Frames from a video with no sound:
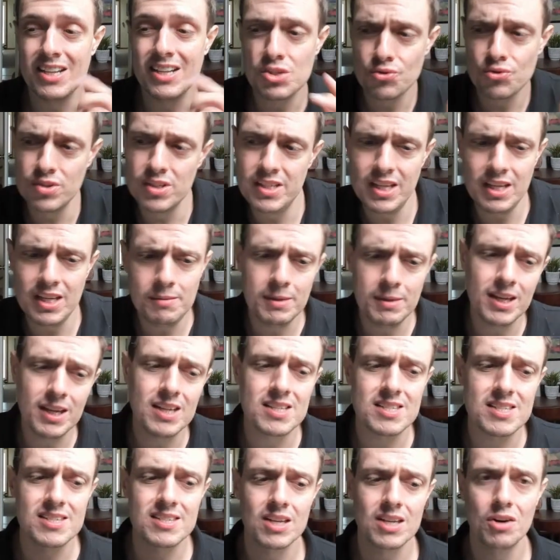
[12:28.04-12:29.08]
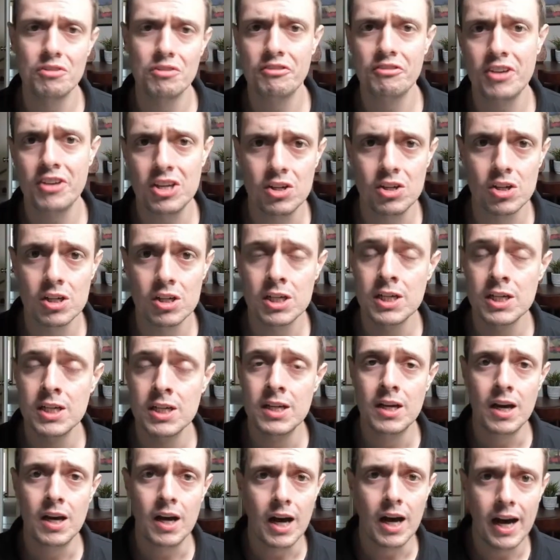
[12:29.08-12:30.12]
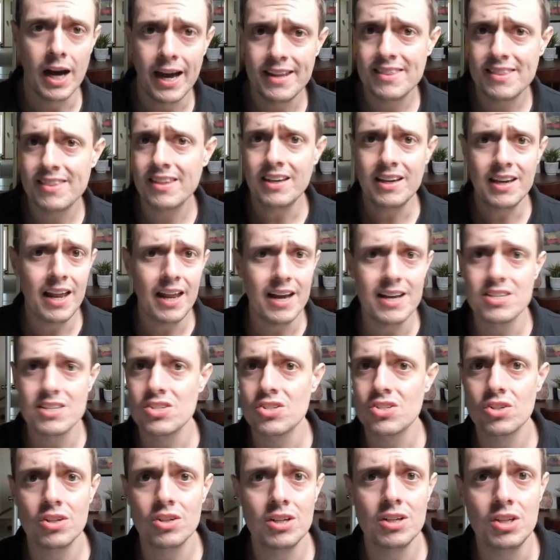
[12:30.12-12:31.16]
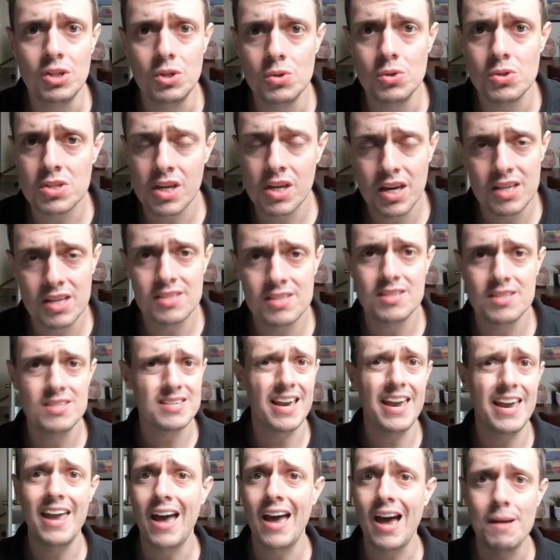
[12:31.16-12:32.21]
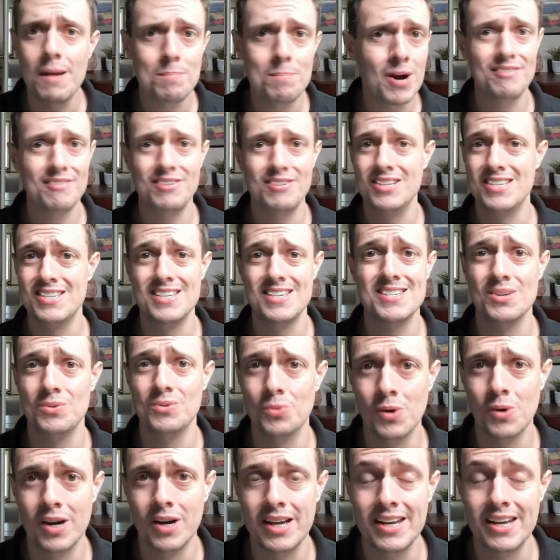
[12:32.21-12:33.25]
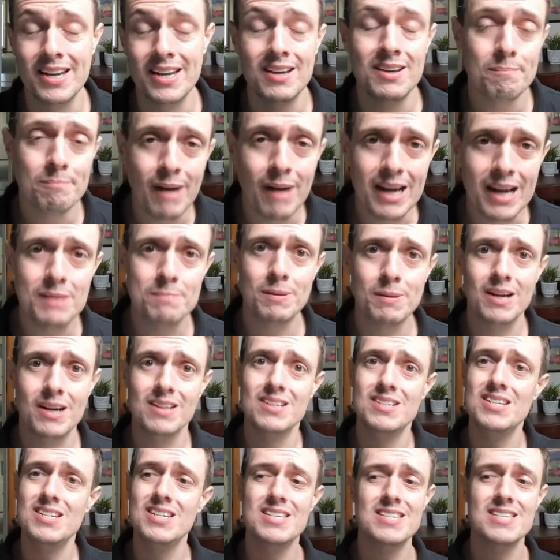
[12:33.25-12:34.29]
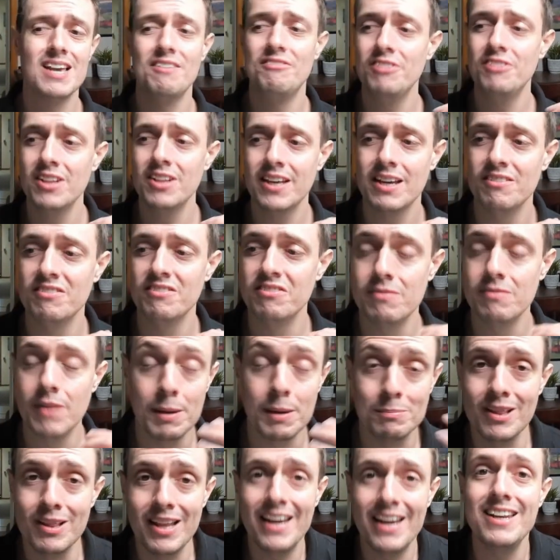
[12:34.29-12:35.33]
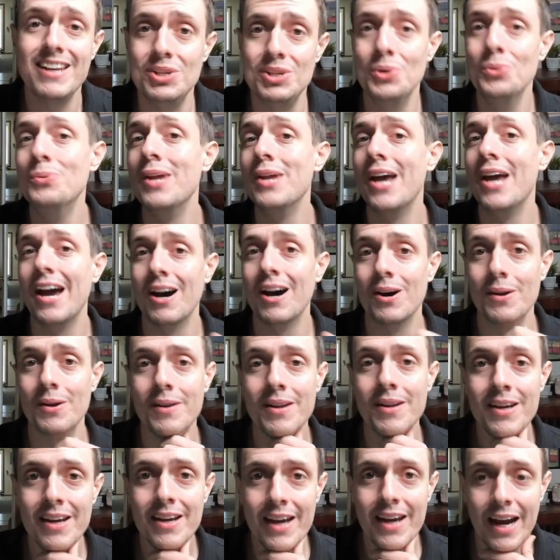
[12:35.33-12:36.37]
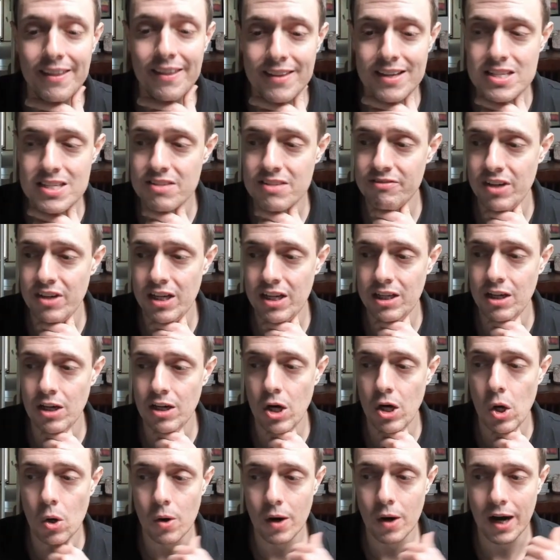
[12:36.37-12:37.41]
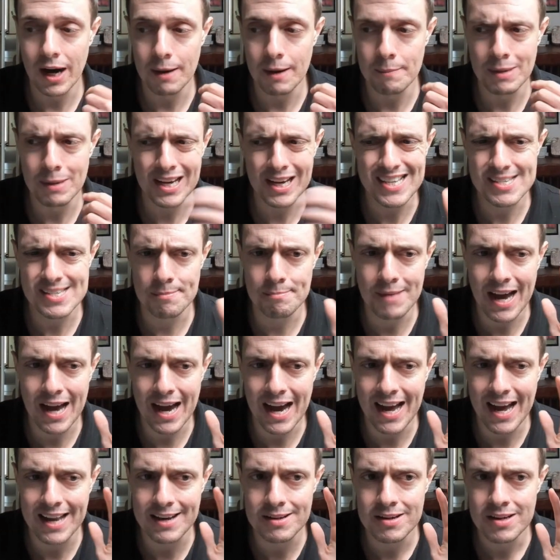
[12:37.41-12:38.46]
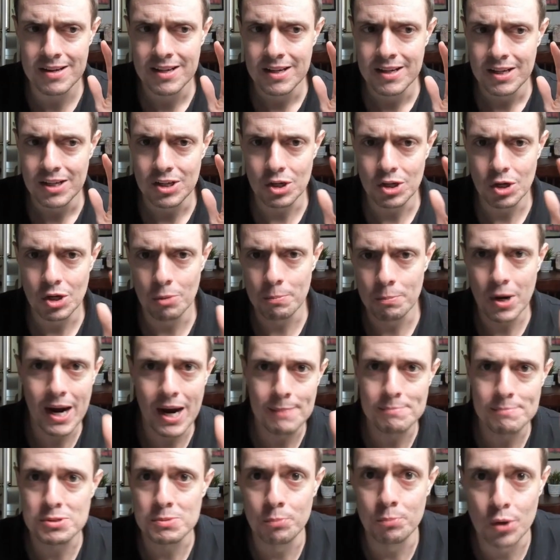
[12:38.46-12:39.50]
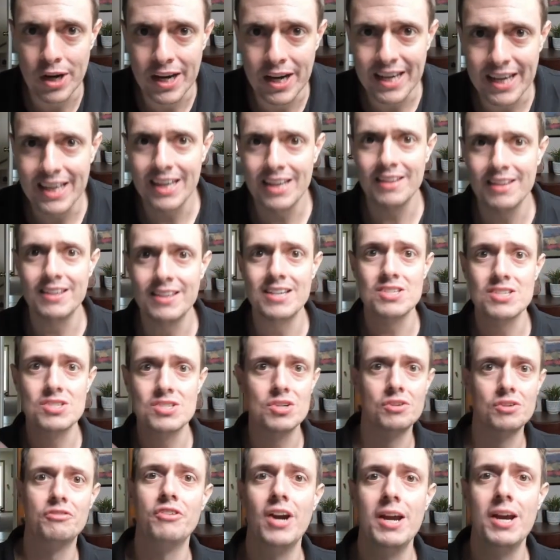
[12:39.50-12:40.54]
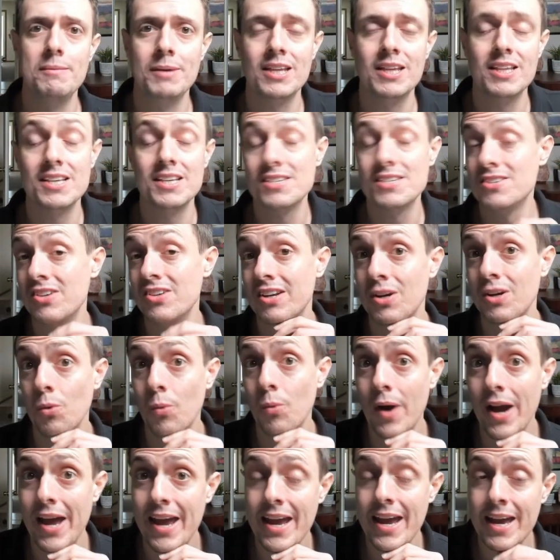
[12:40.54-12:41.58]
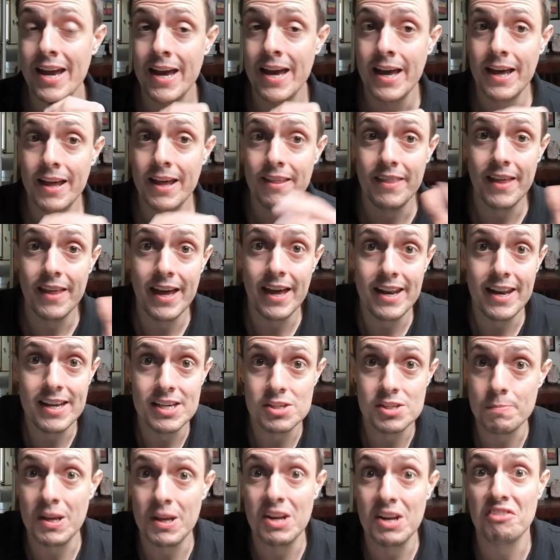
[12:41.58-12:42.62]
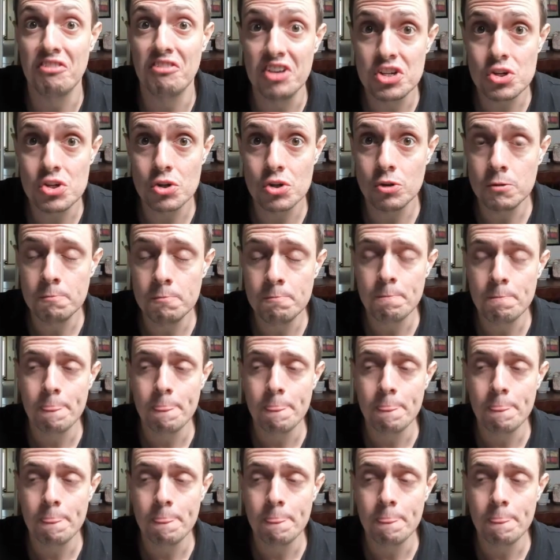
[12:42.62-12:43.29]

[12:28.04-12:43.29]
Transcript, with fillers: It's redeeming itself here. I think it has certain use cases. AI Profitz isn't one. My apologies. I feel like I'm, I'm letting you down in this video uh, because I'm not, you know, perhaps bringing this or framing this in a way that is beneficial.